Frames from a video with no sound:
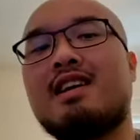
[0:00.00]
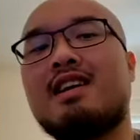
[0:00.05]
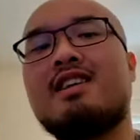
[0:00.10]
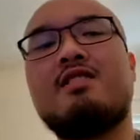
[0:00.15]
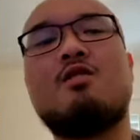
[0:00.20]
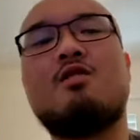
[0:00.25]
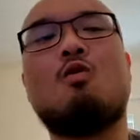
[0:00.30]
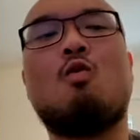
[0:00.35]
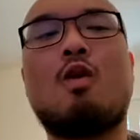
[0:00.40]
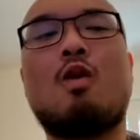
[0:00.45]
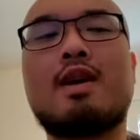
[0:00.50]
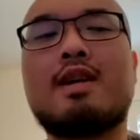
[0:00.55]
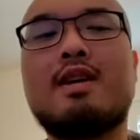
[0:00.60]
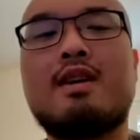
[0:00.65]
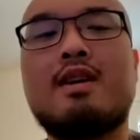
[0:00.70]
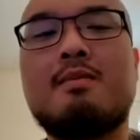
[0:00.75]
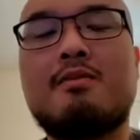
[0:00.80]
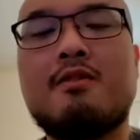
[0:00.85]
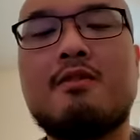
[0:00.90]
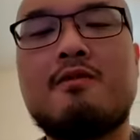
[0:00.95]
know what
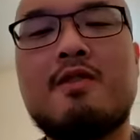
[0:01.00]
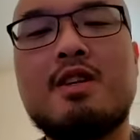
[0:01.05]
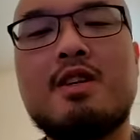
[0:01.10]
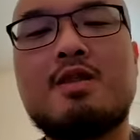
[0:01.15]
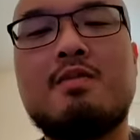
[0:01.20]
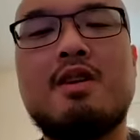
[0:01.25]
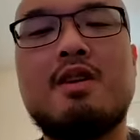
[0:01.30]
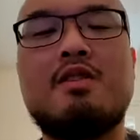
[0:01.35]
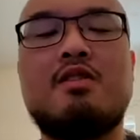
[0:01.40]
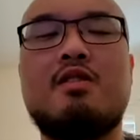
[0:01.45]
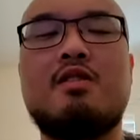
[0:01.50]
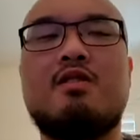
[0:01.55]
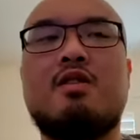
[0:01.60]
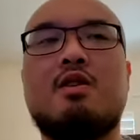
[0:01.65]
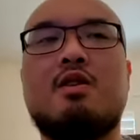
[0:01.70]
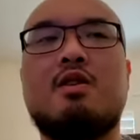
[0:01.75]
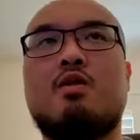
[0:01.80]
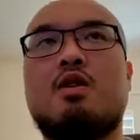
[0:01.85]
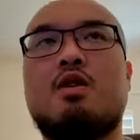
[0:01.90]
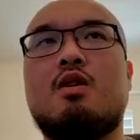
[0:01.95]
kind of profession, but I know I
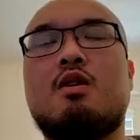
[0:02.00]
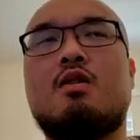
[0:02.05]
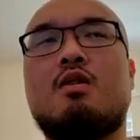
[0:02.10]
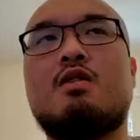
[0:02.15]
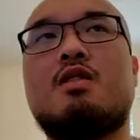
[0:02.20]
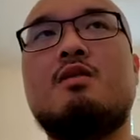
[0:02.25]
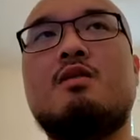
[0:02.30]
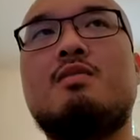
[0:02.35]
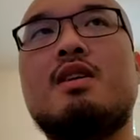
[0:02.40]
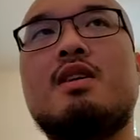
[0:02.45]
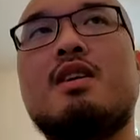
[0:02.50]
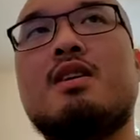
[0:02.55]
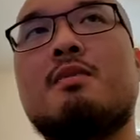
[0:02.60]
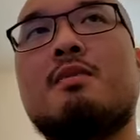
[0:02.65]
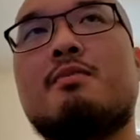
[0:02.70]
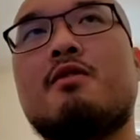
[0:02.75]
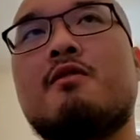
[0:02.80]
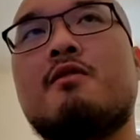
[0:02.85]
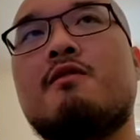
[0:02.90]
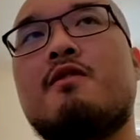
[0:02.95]
wanted to be in a
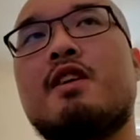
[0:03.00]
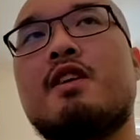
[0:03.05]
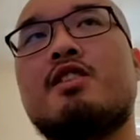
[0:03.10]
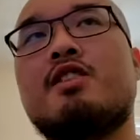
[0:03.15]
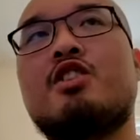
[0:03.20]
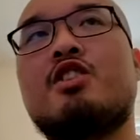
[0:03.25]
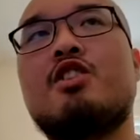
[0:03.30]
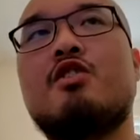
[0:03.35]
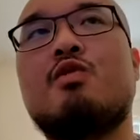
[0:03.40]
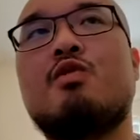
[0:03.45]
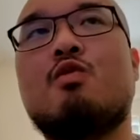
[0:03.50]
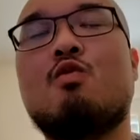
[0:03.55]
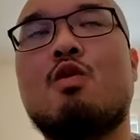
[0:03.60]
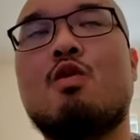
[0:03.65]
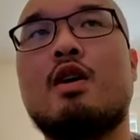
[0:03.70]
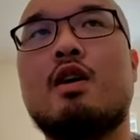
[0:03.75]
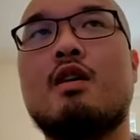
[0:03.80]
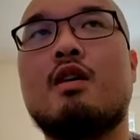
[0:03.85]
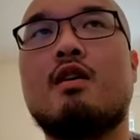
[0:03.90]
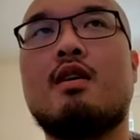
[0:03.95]
profession
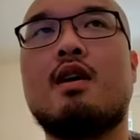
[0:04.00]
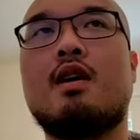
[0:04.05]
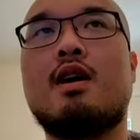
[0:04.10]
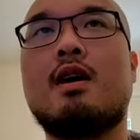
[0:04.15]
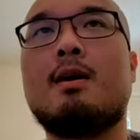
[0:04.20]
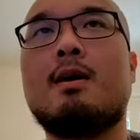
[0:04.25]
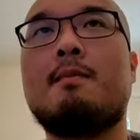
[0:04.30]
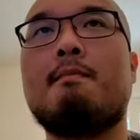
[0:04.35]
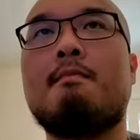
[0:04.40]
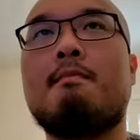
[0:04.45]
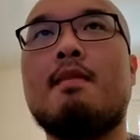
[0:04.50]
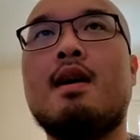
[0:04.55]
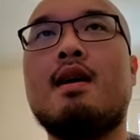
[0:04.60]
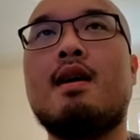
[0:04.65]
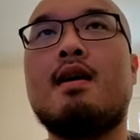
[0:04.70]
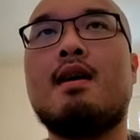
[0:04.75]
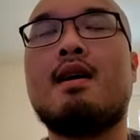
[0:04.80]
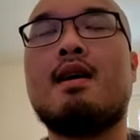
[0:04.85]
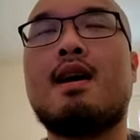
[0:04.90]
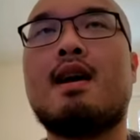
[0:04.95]
where
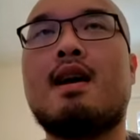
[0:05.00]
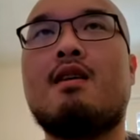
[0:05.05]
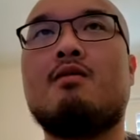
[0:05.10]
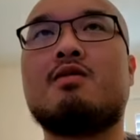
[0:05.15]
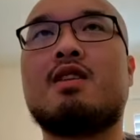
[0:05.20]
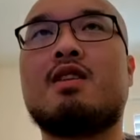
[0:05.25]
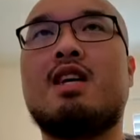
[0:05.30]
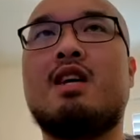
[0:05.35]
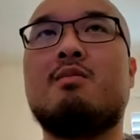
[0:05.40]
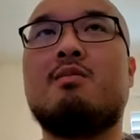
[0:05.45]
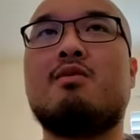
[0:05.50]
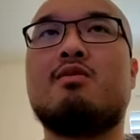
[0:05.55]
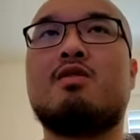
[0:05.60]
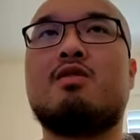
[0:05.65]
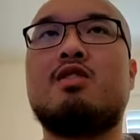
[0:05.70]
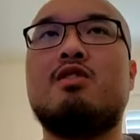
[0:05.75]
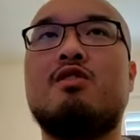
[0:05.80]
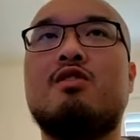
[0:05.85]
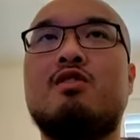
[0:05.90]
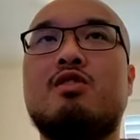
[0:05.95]
I was able
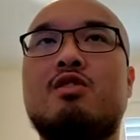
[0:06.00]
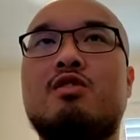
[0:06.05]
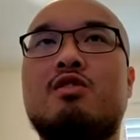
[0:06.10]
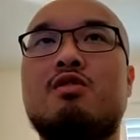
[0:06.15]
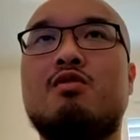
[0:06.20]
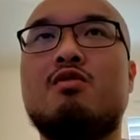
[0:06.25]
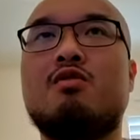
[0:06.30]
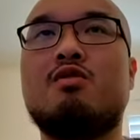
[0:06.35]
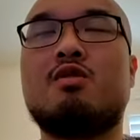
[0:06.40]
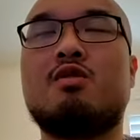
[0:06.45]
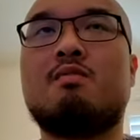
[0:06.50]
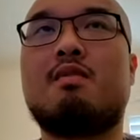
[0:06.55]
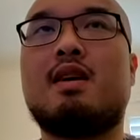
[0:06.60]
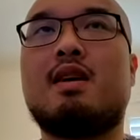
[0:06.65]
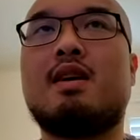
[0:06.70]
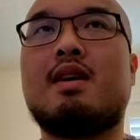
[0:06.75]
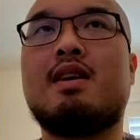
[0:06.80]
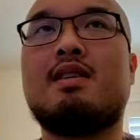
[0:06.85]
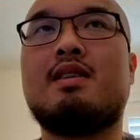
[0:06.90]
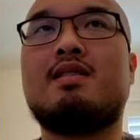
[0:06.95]
to use
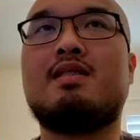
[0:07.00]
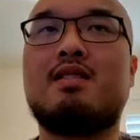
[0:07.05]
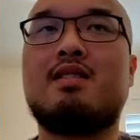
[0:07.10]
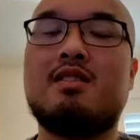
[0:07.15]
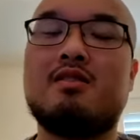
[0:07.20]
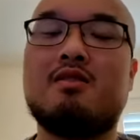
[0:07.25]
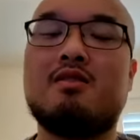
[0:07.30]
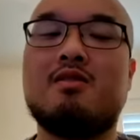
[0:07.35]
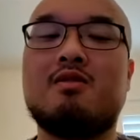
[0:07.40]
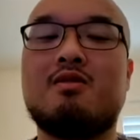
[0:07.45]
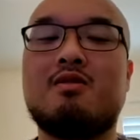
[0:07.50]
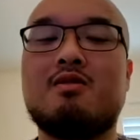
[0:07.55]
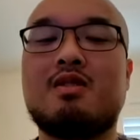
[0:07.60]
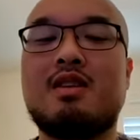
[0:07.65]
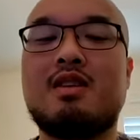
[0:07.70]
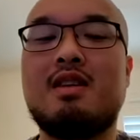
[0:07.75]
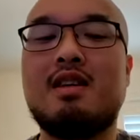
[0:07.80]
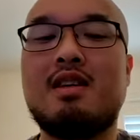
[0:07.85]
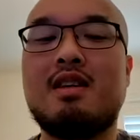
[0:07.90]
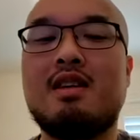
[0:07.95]
my skills
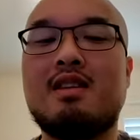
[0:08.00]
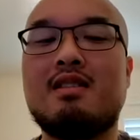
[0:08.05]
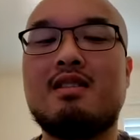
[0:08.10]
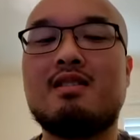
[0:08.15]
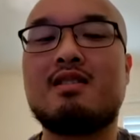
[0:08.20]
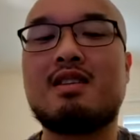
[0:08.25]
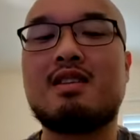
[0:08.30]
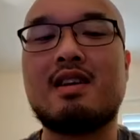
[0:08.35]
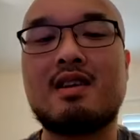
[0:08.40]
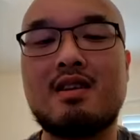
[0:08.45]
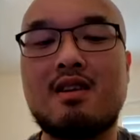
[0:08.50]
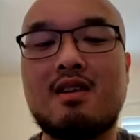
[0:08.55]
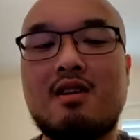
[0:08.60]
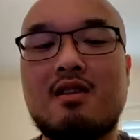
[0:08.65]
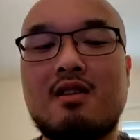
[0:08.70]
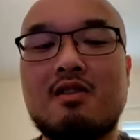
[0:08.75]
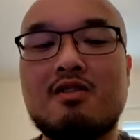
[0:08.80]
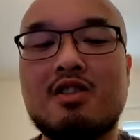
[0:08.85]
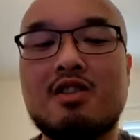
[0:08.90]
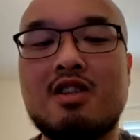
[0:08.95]
in
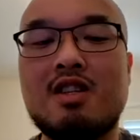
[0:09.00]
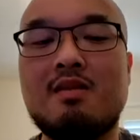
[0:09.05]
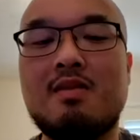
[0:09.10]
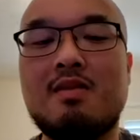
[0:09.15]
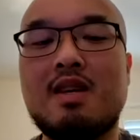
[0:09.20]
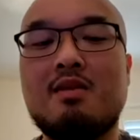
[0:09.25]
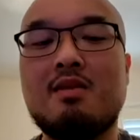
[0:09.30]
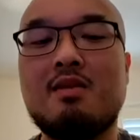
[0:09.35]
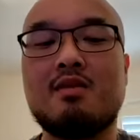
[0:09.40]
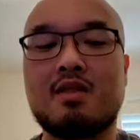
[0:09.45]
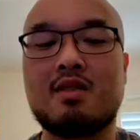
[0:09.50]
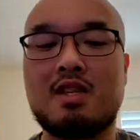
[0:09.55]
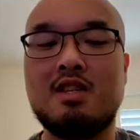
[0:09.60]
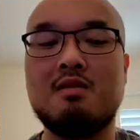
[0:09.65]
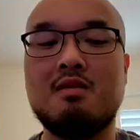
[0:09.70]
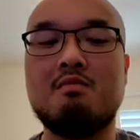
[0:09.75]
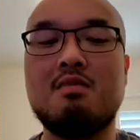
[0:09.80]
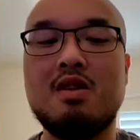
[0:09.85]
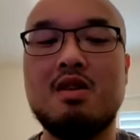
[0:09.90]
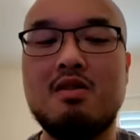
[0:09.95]
psychology to be able to
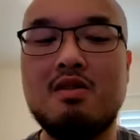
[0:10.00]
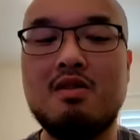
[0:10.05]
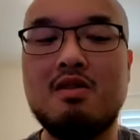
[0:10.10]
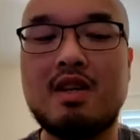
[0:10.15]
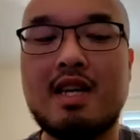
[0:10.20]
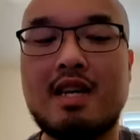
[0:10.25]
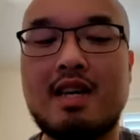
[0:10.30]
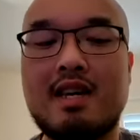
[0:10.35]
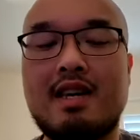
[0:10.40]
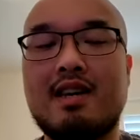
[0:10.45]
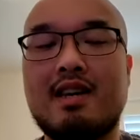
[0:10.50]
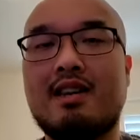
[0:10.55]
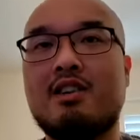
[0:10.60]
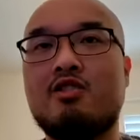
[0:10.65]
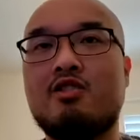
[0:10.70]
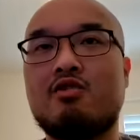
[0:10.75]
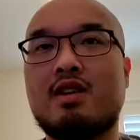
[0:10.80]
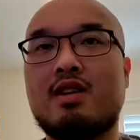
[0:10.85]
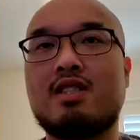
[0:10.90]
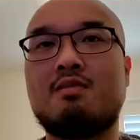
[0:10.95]
communicate and
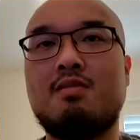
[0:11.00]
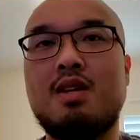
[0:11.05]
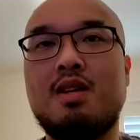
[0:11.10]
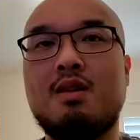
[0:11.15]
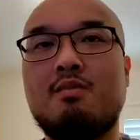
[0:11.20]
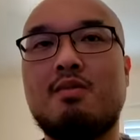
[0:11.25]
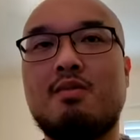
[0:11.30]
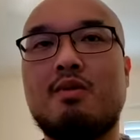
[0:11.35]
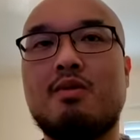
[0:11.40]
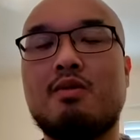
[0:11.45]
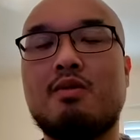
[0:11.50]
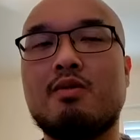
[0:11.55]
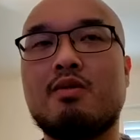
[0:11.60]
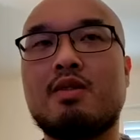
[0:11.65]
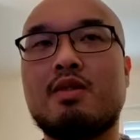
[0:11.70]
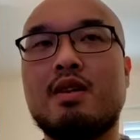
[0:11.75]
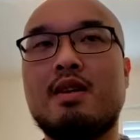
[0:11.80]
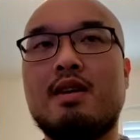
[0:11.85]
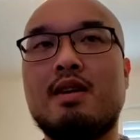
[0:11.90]
address people's